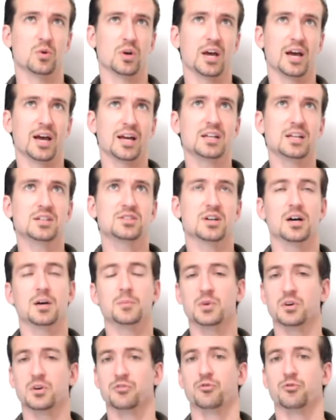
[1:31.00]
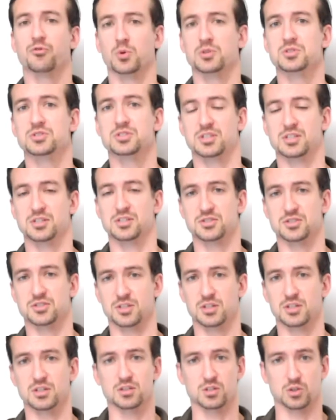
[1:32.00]
anytime you're forced to
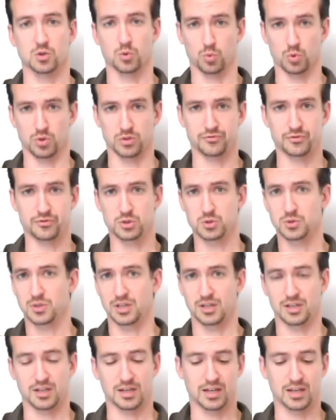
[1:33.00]
consider your worldview,